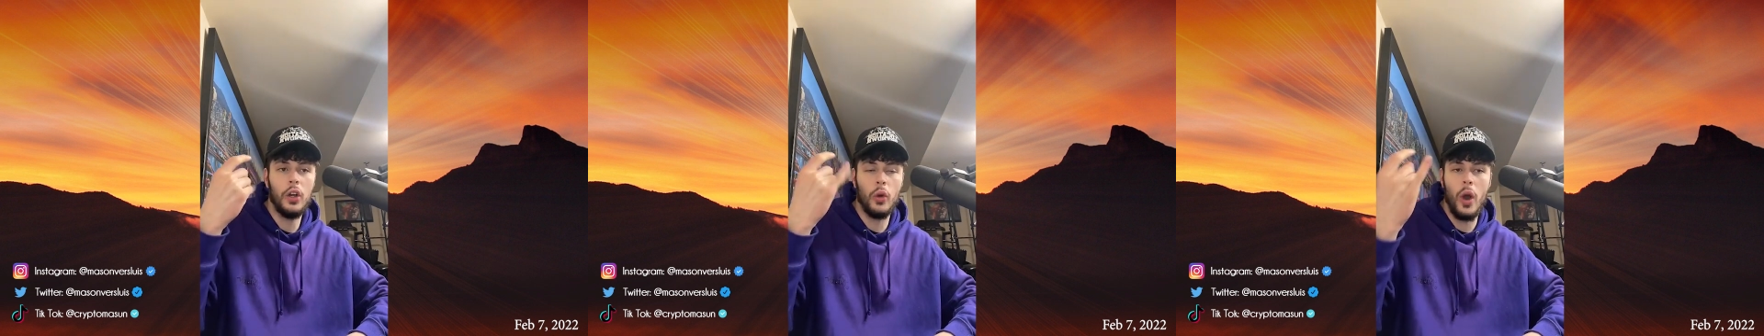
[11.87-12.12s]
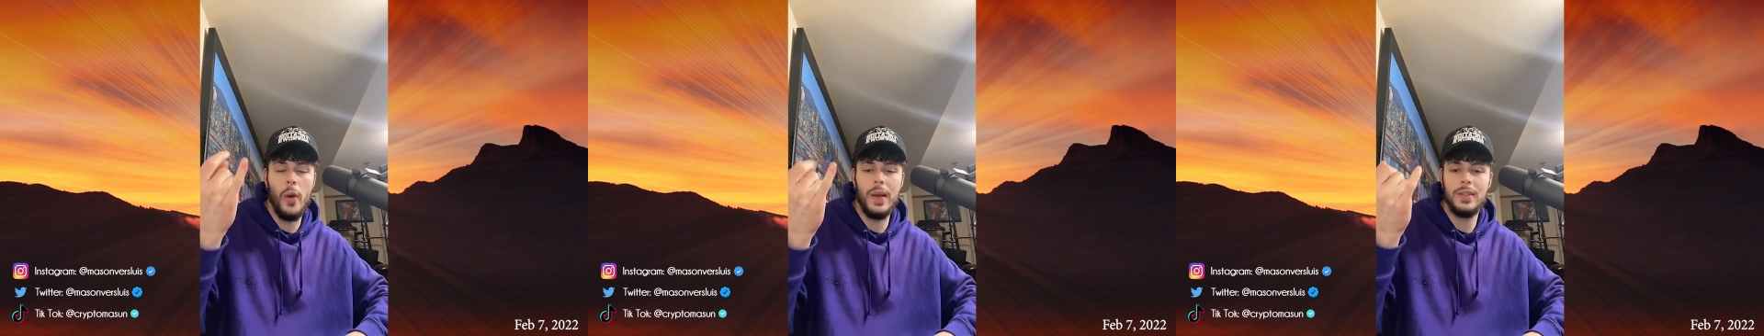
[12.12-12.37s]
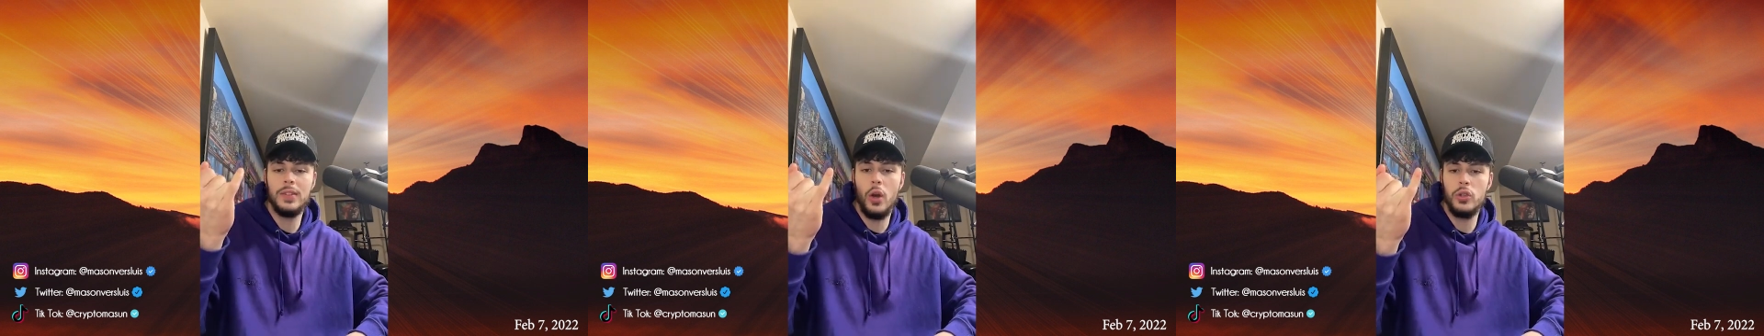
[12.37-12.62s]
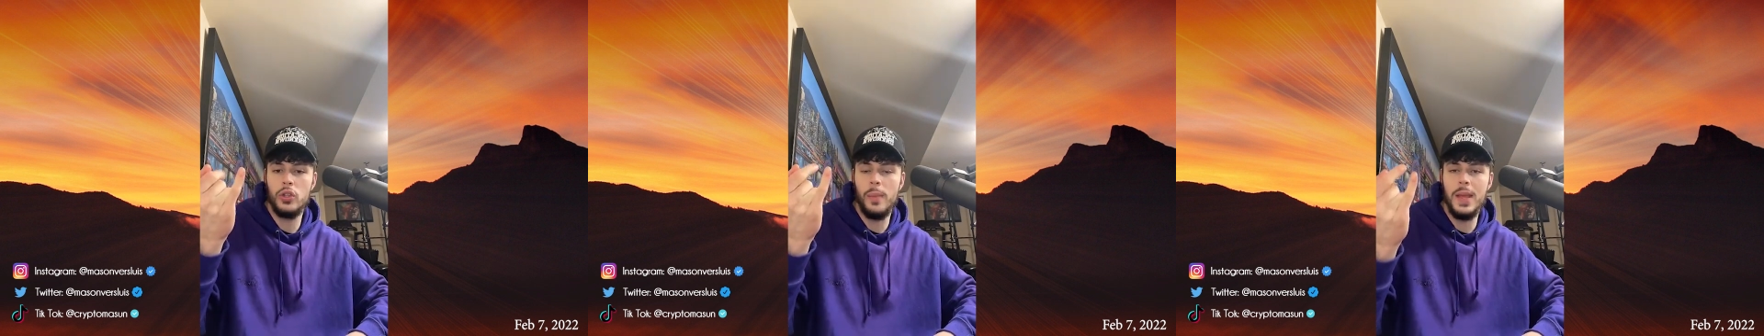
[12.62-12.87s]
growing
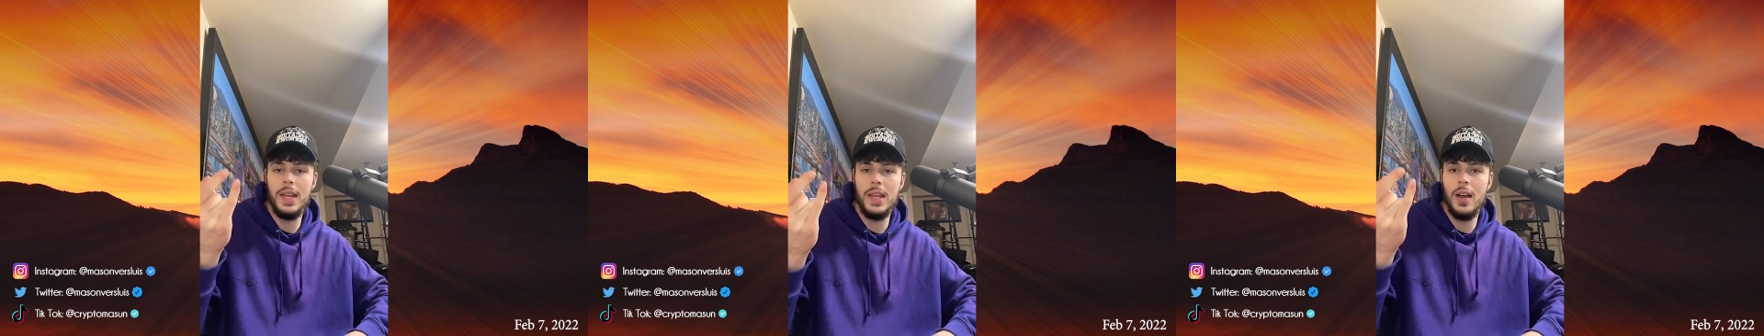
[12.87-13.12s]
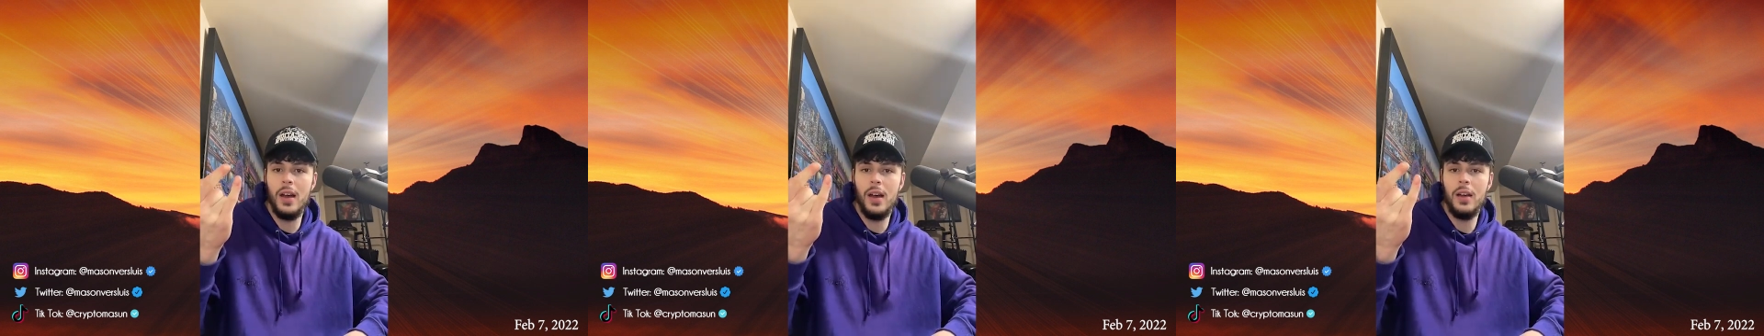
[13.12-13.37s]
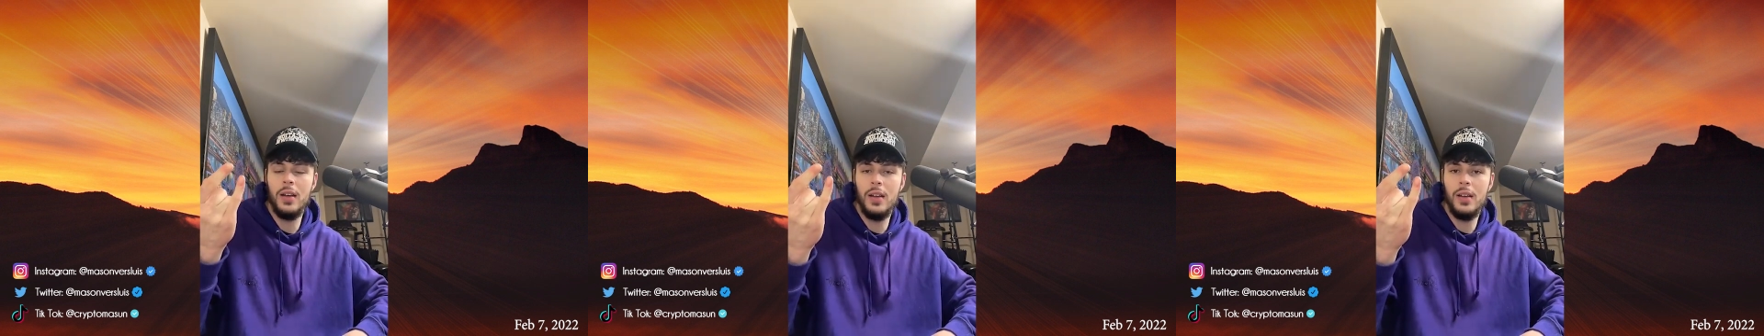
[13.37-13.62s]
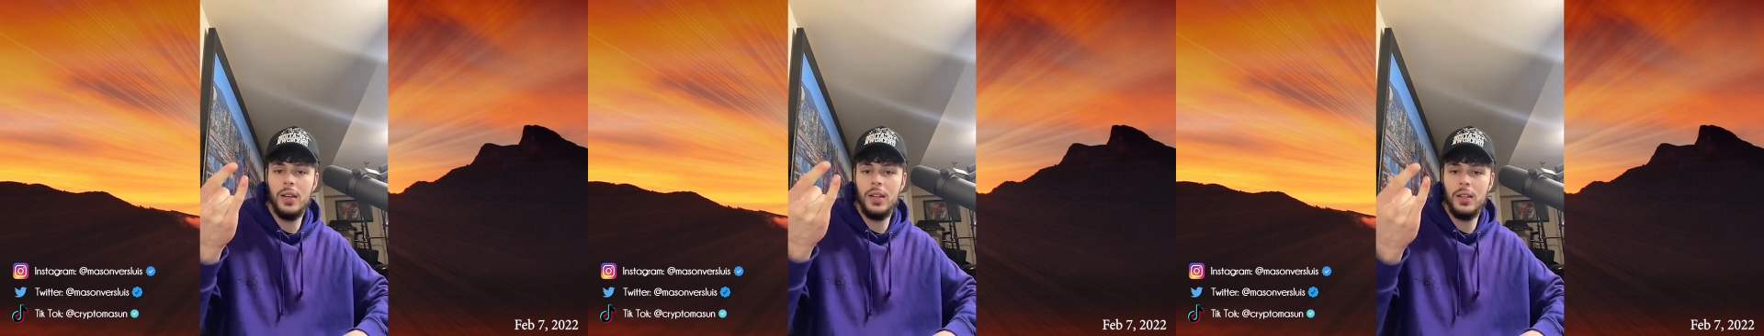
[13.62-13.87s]
social media,
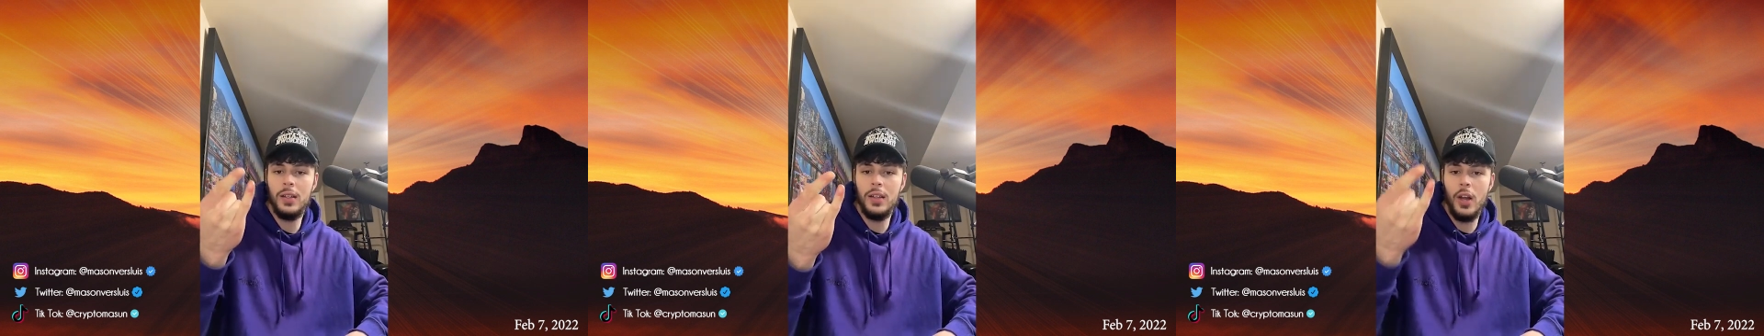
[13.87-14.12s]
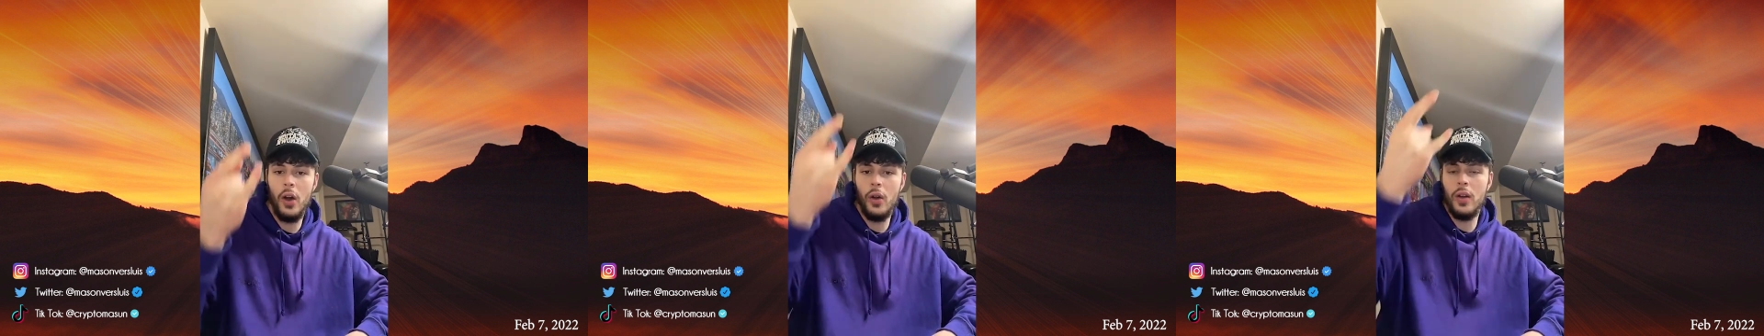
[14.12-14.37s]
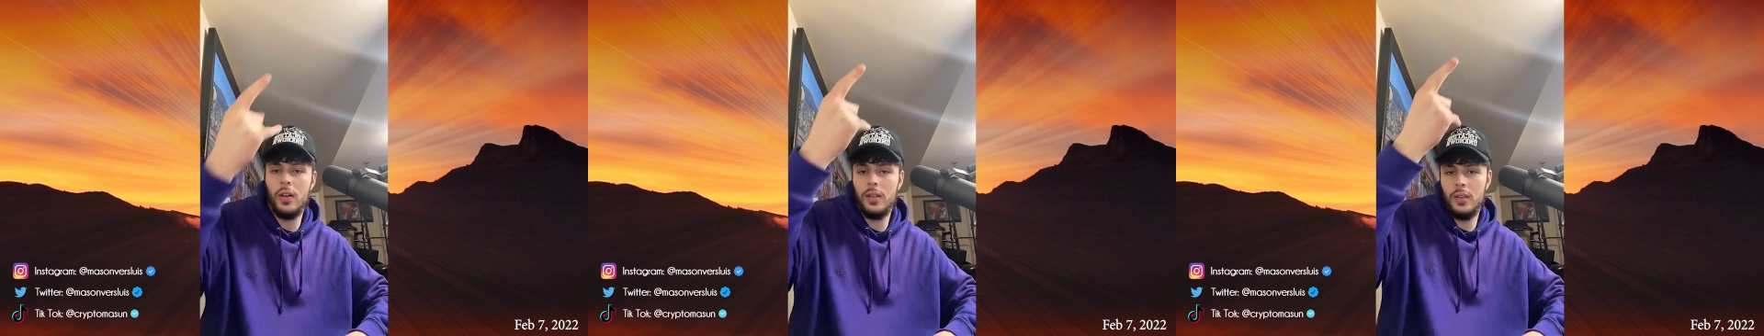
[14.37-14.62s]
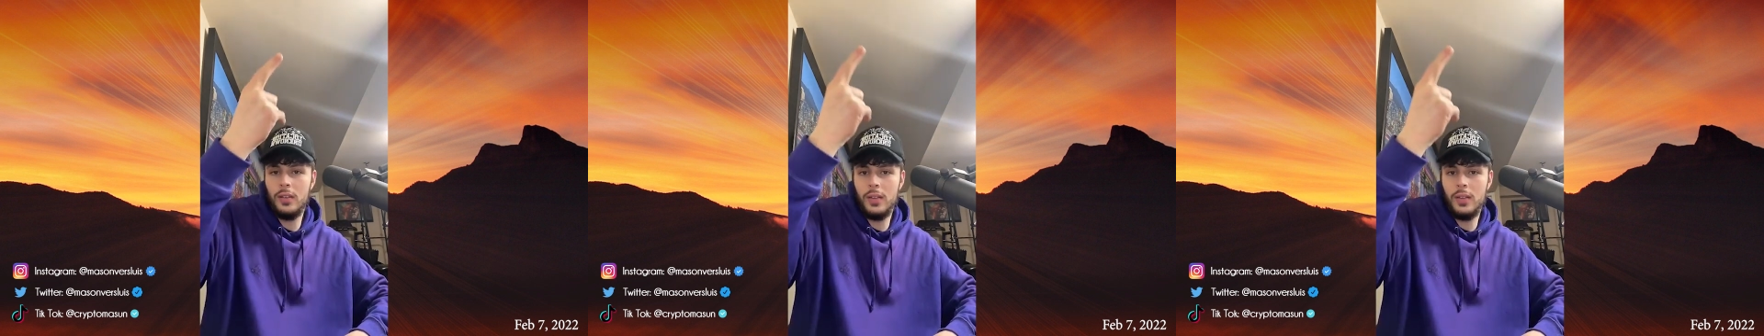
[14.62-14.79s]
you know,